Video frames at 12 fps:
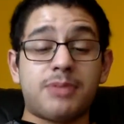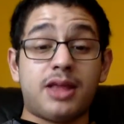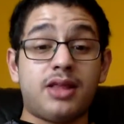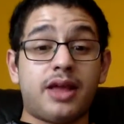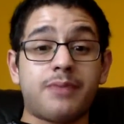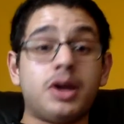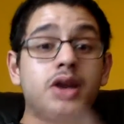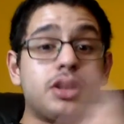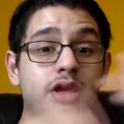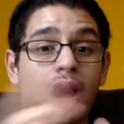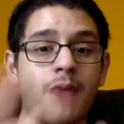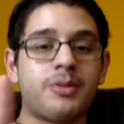that like button
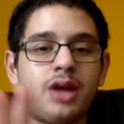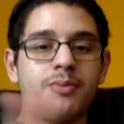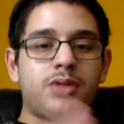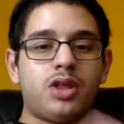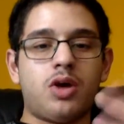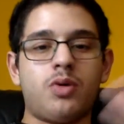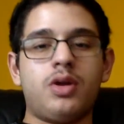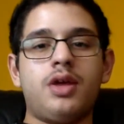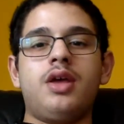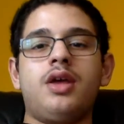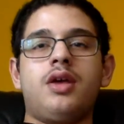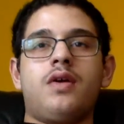and comment down below
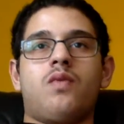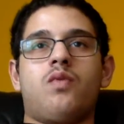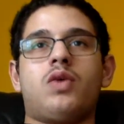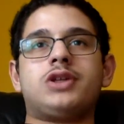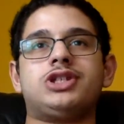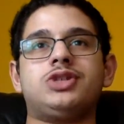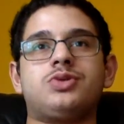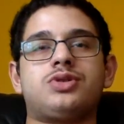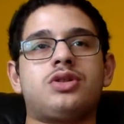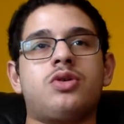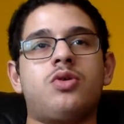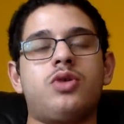
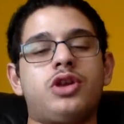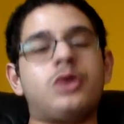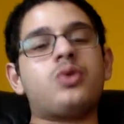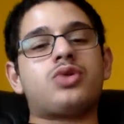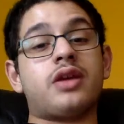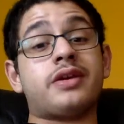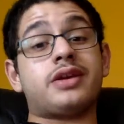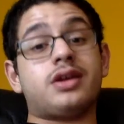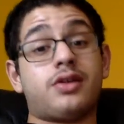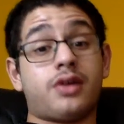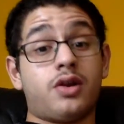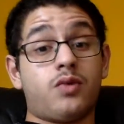who you think
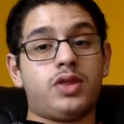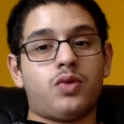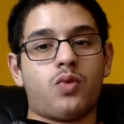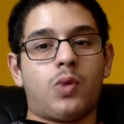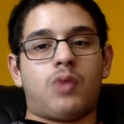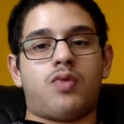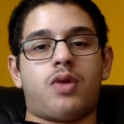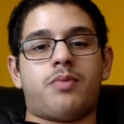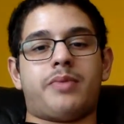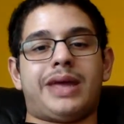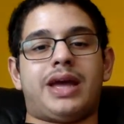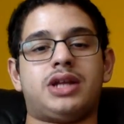is going to win the Royal
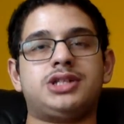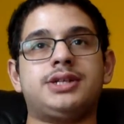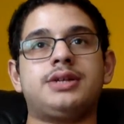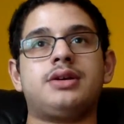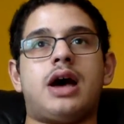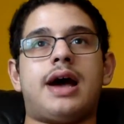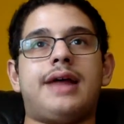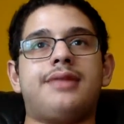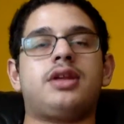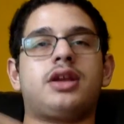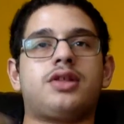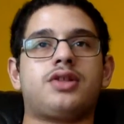Rumble match. I
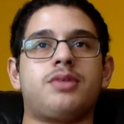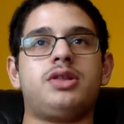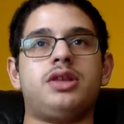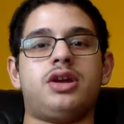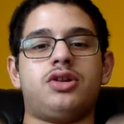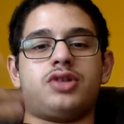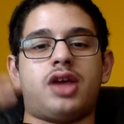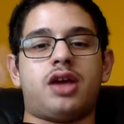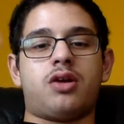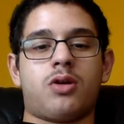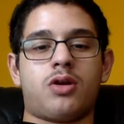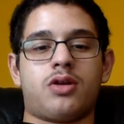think it's going to be The
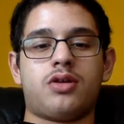Undertaker